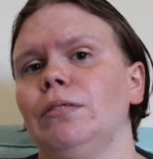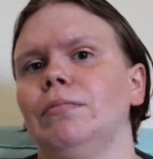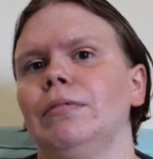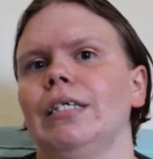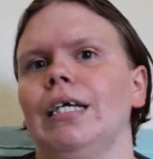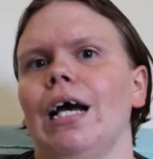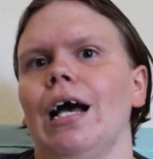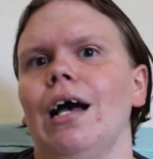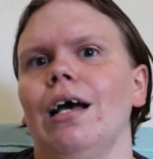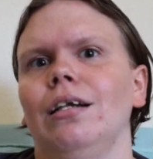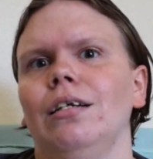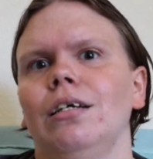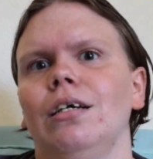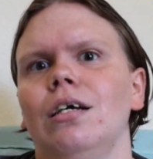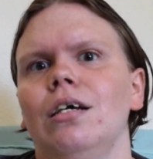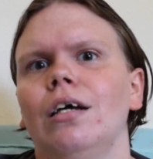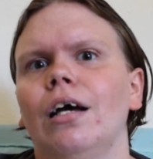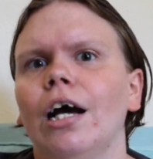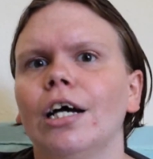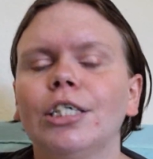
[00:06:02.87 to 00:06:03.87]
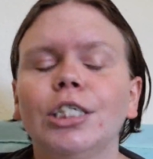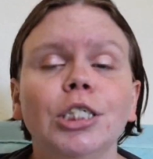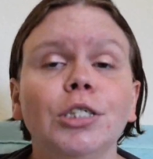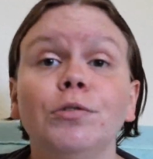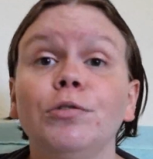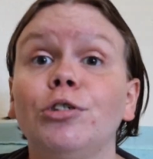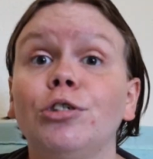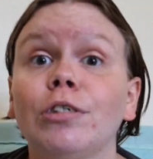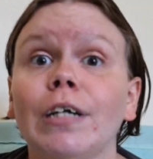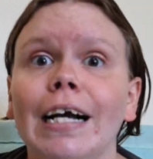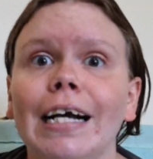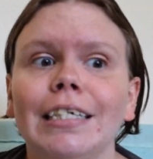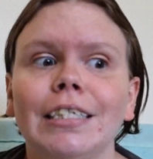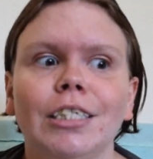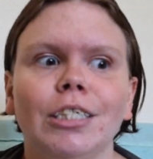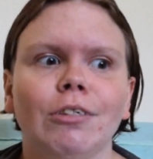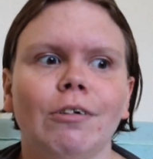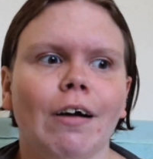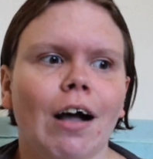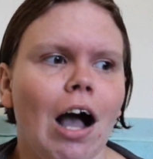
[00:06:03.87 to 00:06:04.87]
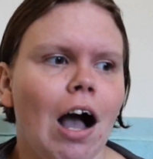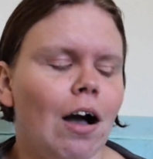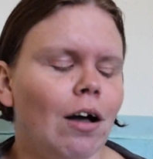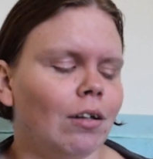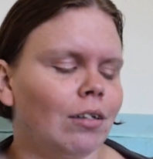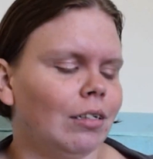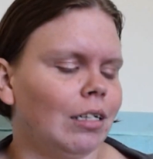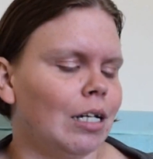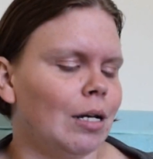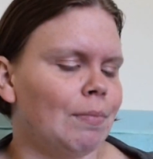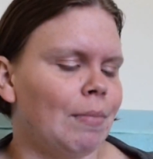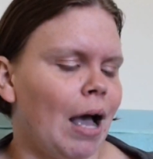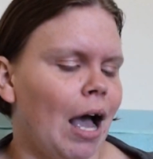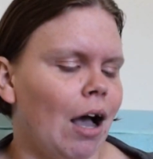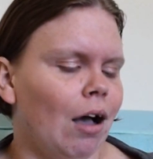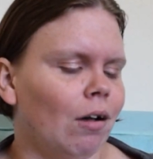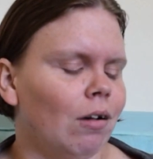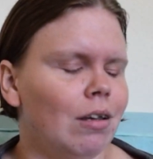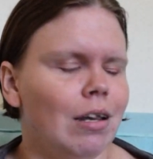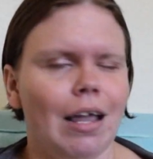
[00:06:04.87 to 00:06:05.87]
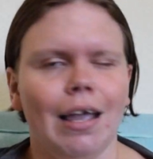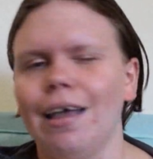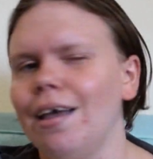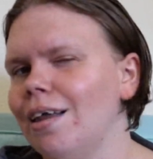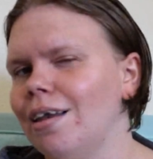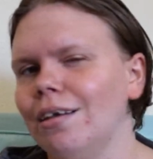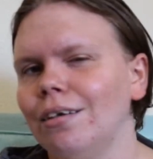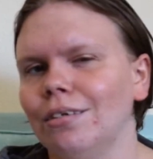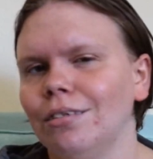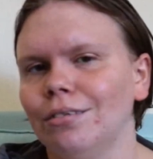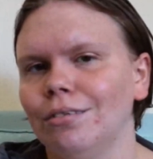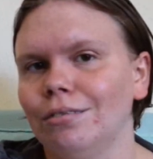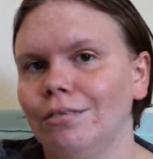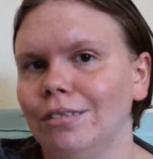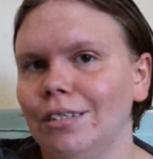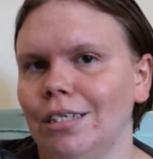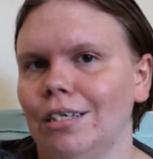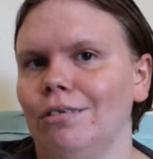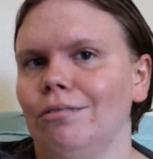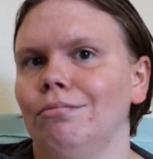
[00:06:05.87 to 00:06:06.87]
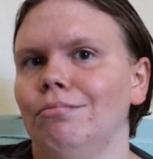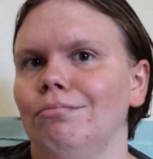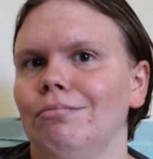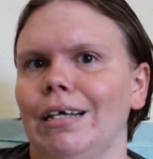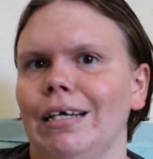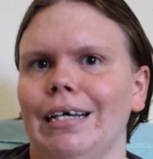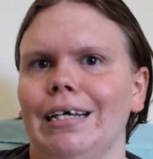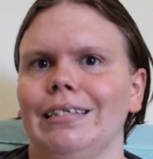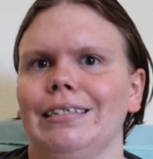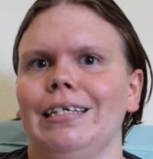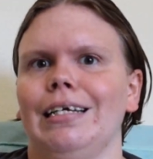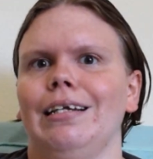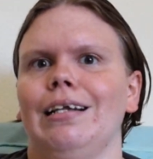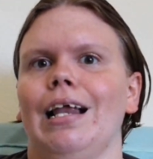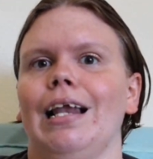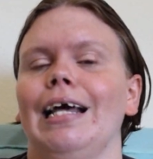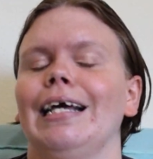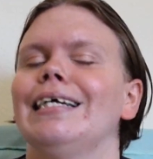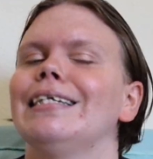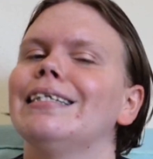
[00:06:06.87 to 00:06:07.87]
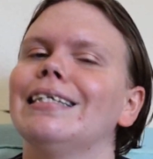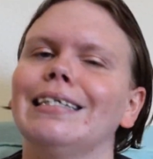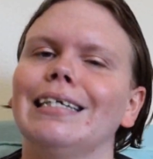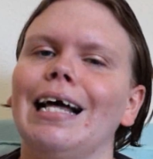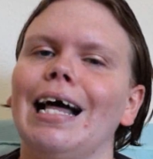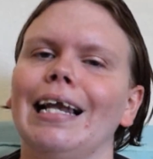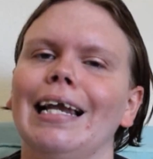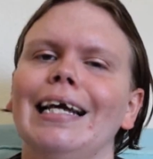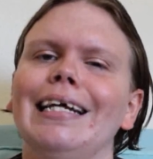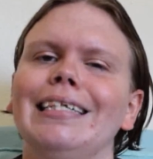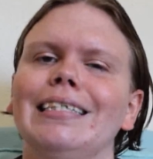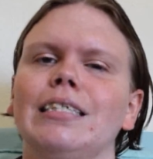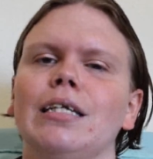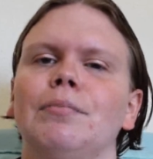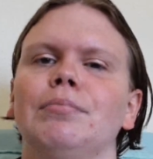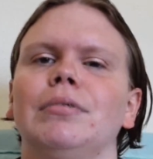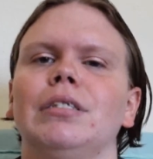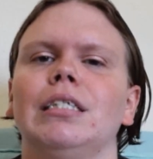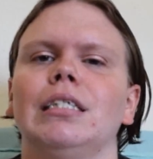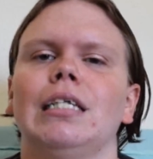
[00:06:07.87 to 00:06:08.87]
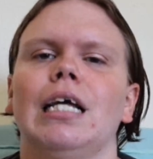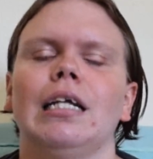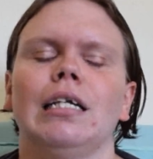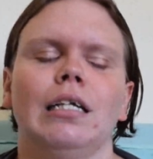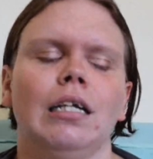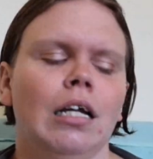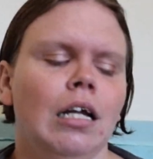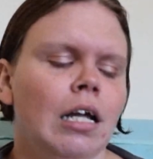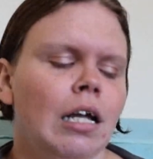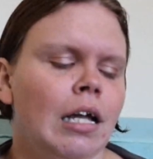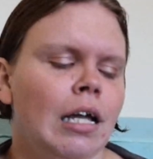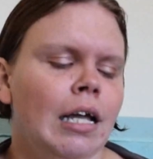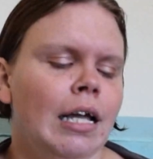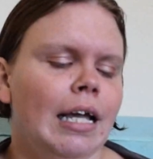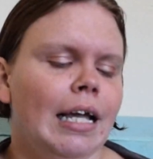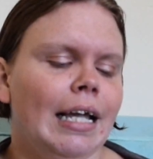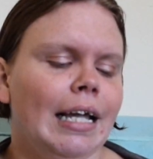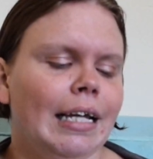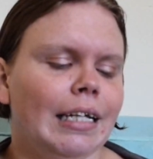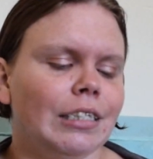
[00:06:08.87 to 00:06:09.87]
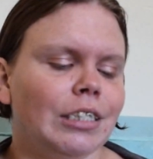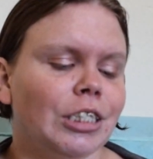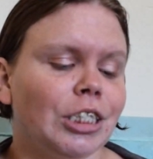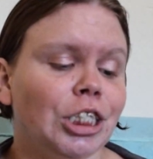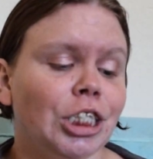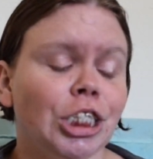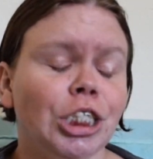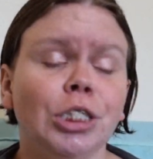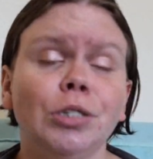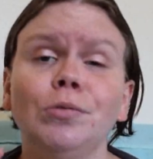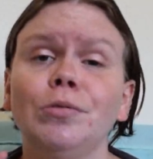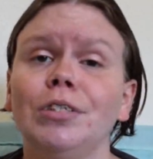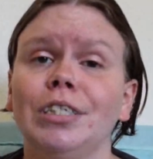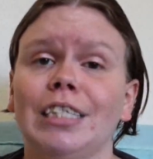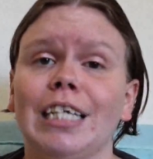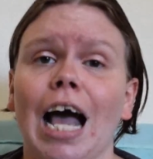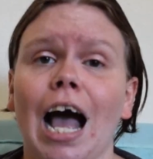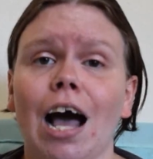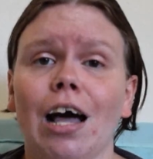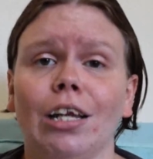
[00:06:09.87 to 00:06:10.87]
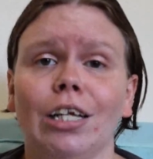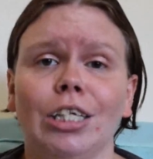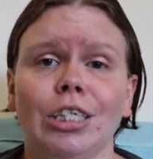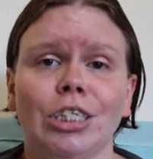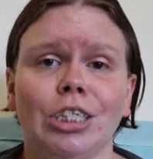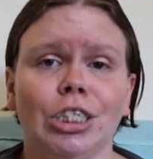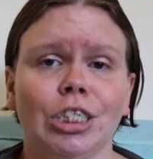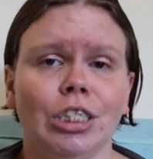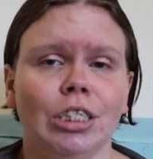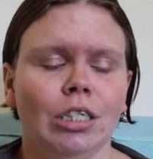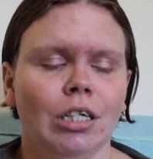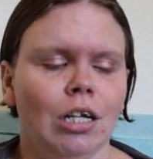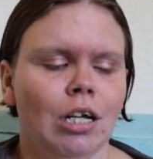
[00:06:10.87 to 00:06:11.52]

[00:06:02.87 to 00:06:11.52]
we got a cute dress to go out and about, and, you know, like I said, I like something that is cute, stylish,